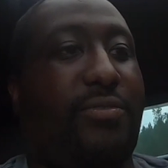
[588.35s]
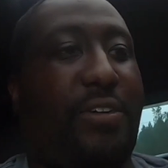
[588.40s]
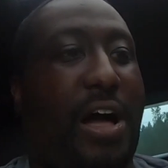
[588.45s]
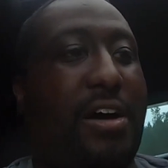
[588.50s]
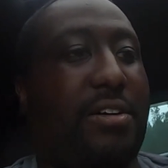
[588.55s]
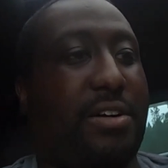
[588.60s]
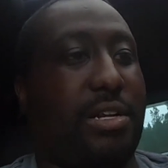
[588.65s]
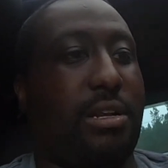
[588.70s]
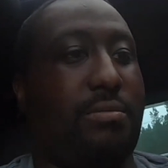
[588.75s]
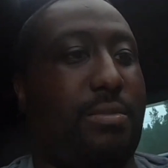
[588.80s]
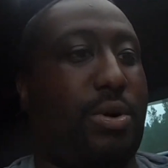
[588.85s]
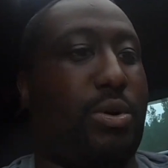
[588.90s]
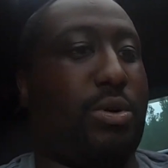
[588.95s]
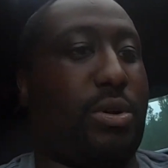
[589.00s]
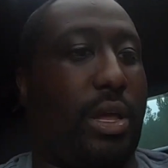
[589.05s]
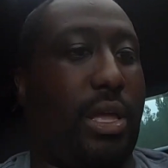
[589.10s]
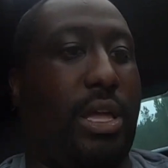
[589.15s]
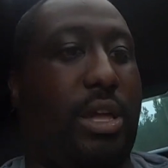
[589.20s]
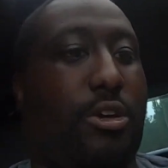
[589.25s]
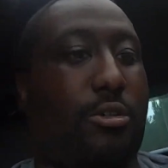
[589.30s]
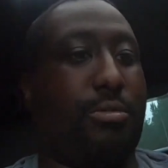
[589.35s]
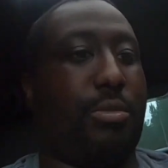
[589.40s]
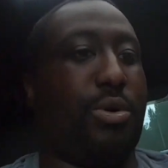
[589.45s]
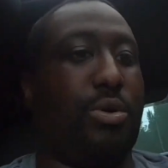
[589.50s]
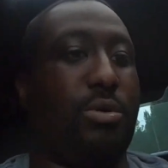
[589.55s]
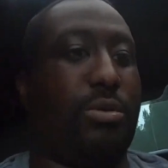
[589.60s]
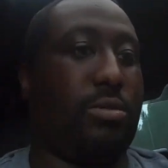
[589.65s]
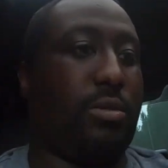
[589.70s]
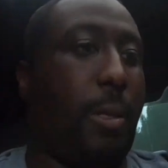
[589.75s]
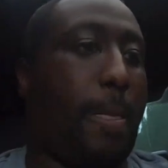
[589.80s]
500 mode or eco
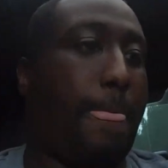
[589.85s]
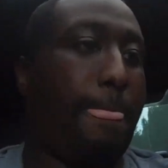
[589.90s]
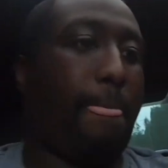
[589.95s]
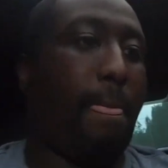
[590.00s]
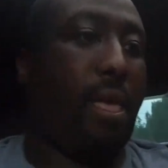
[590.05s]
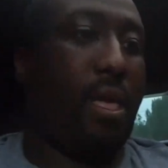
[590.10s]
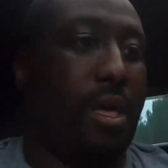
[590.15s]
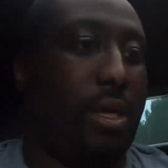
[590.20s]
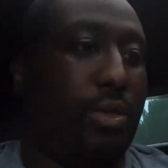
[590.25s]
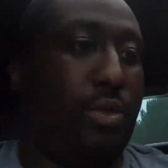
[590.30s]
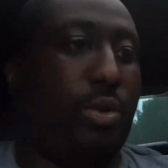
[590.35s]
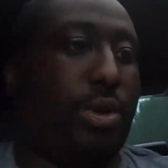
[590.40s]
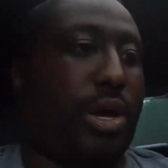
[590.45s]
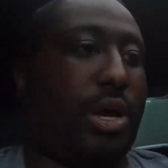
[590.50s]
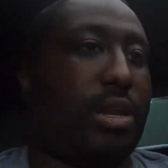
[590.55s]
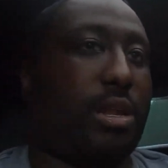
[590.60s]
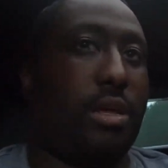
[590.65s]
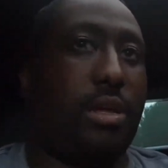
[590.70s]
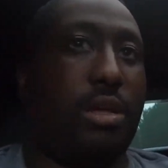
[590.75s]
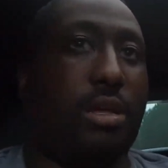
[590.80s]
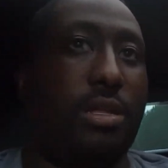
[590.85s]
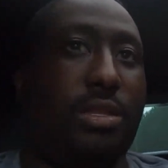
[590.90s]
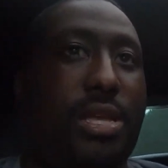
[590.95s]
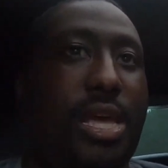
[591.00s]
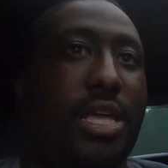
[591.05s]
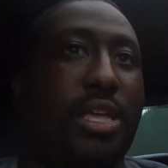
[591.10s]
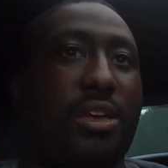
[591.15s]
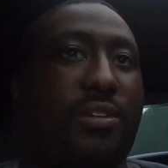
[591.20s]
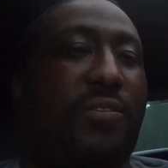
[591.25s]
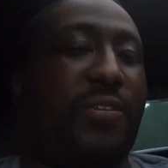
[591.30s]
mode, you gotta
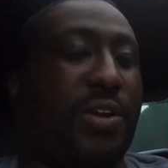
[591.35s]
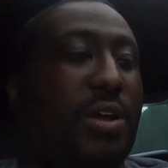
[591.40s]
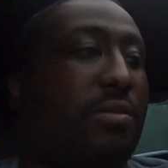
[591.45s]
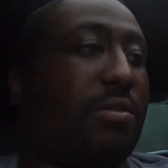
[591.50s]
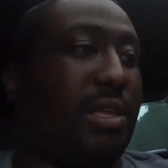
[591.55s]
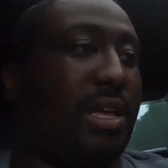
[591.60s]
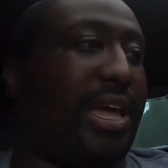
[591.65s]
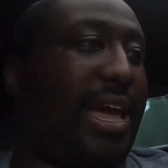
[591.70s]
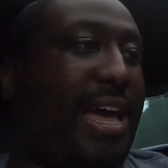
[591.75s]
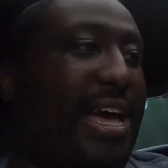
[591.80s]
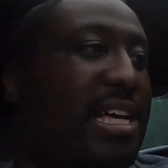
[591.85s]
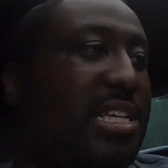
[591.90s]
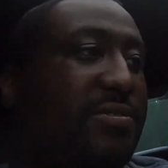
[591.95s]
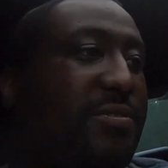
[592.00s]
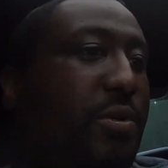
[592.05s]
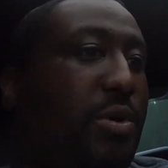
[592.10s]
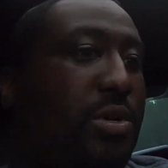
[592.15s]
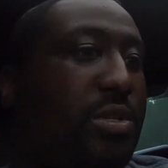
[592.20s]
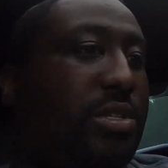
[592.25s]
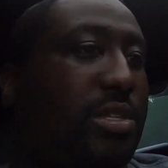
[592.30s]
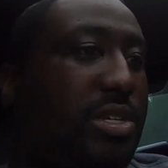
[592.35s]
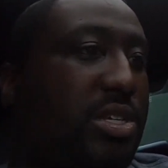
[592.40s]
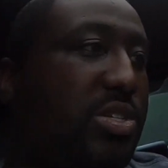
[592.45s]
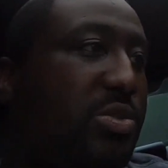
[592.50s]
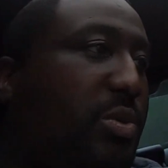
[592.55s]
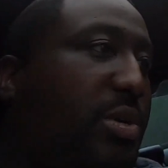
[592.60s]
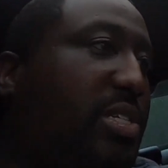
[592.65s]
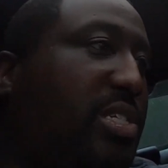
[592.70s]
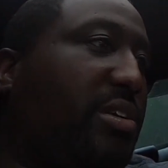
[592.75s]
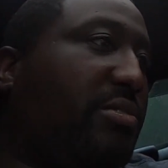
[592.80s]
take your foot off the gas for it to
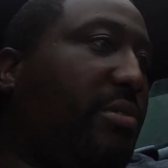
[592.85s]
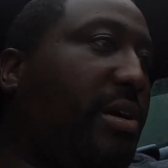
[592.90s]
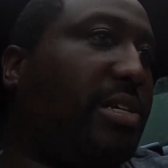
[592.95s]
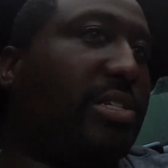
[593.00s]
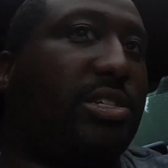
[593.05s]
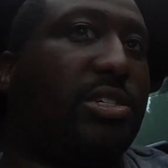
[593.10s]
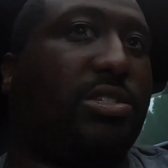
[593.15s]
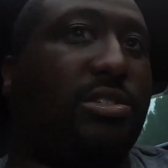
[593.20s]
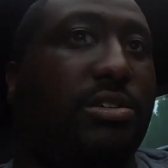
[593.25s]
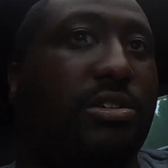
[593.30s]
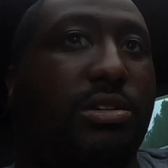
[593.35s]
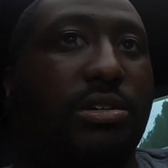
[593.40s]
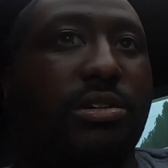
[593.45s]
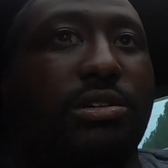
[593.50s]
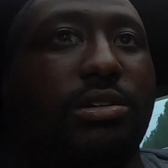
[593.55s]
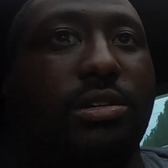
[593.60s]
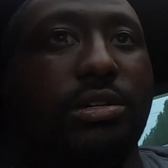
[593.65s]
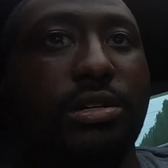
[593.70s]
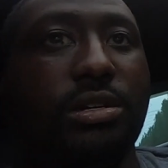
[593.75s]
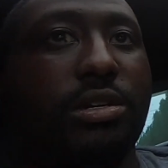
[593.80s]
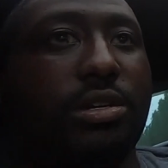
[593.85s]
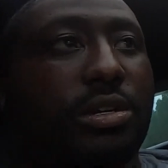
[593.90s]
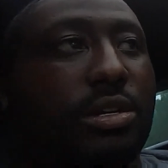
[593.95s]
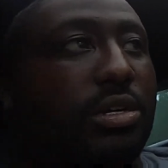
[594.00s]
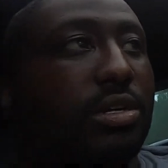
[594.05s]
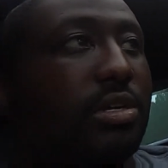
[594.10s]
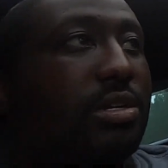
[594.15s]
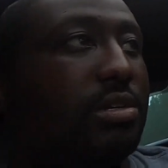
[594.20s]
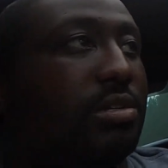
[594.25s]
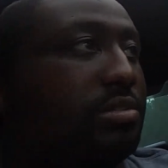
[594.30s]
switch and register.
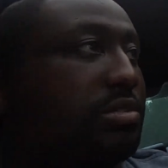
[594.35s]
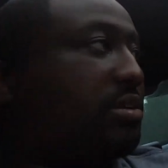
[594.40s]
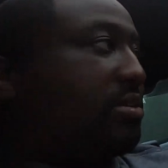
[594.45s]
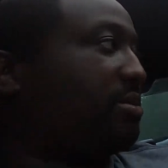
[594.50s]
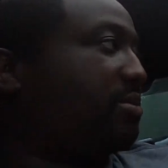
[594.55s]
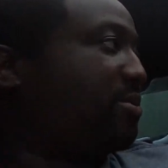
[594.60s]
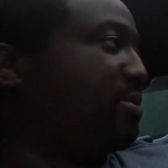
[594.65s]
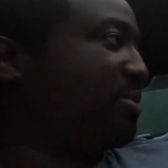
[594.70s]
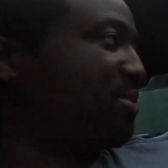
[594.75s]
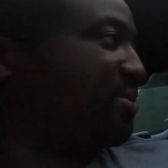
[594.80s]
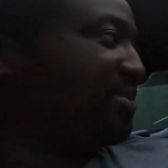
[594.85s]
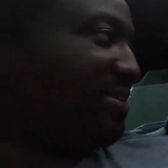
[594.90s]
So ooh,